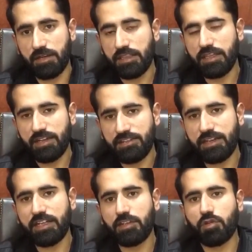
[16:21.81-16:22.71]
in the
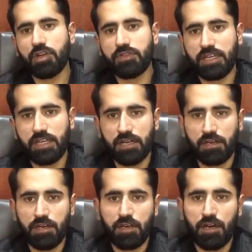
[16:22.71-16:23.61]
dissenting note of the
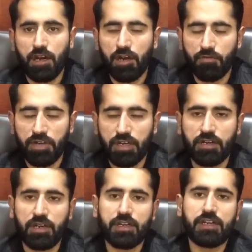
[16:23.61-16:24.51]
A.R.
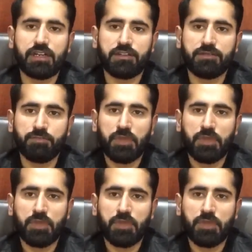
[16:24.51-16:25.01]
Cornelius.